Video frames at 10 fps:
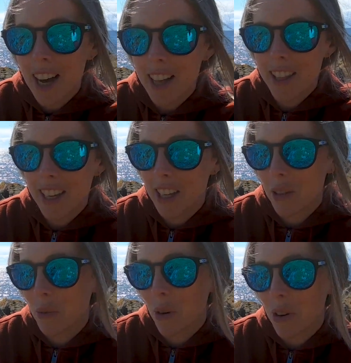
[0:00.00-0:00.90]
I think the
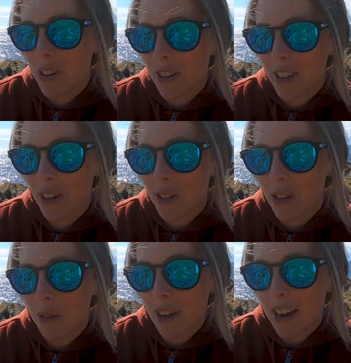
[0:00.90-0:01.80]
older
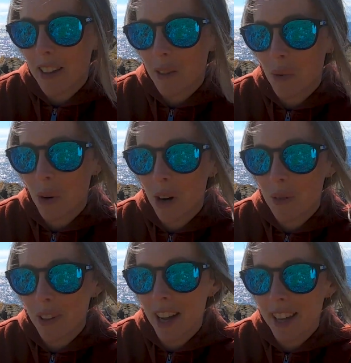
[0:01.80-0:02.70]
I'm getting, the more
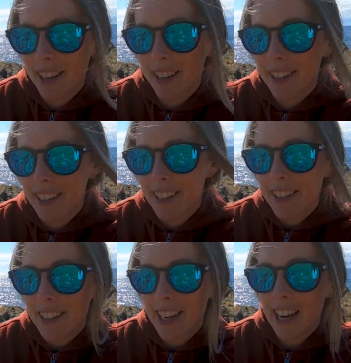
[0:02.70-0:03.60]
I'm like,
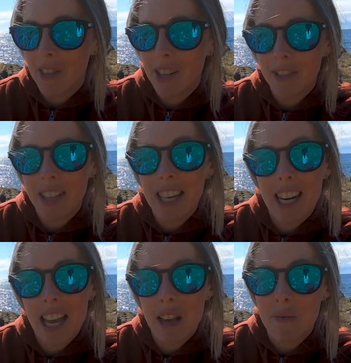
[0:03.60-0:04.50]
yeah, I'm definitely an
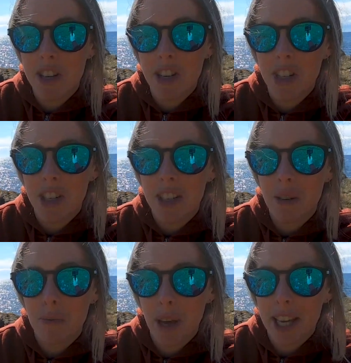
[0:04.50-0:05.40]
image
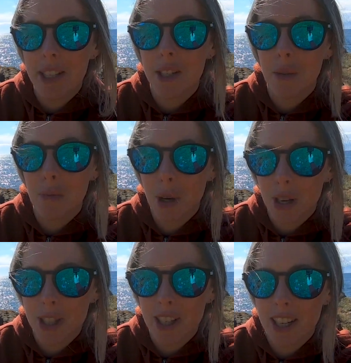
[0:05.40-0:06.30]
based
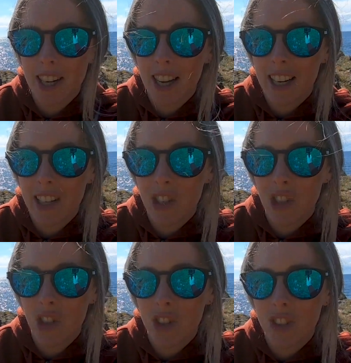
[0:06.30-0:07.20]
person, and I
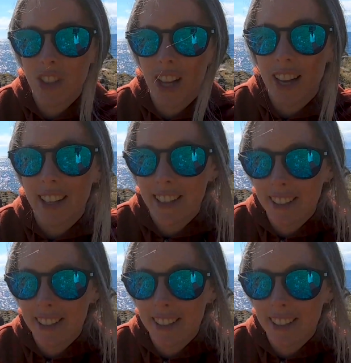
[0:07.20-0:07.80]
should just like